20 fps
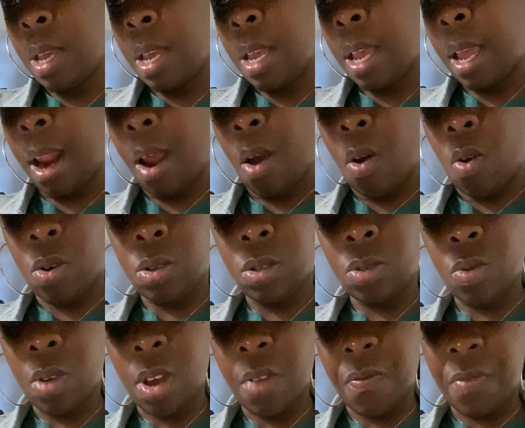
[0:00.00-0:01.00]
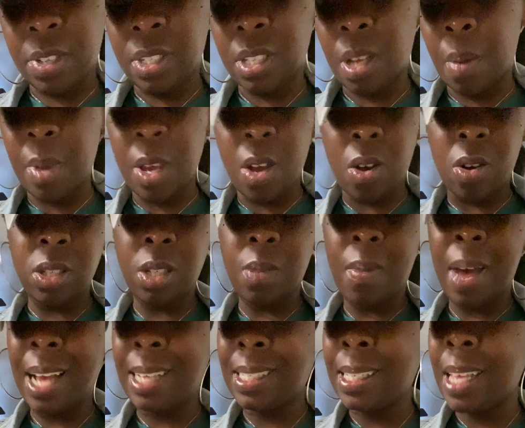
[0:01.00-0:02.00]
And I also get for some of y'all,
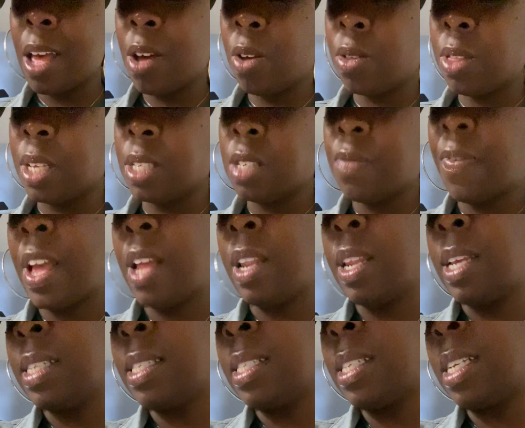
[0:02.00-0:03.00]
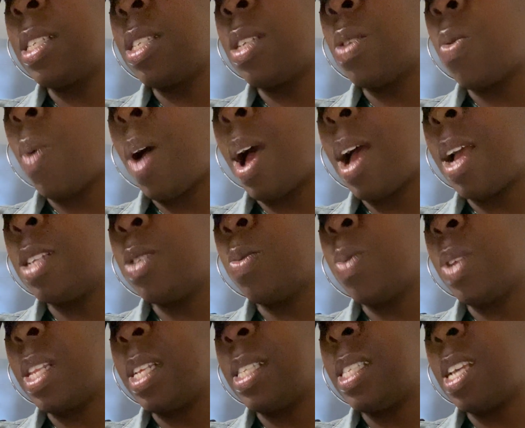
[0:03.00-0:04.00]
somebody's health is failing. Six of Wands
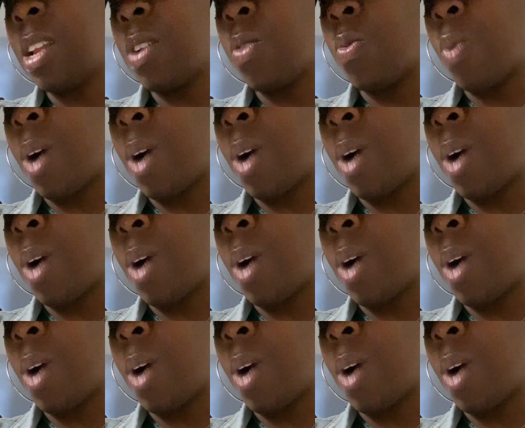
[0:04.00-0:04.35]
with the Ten of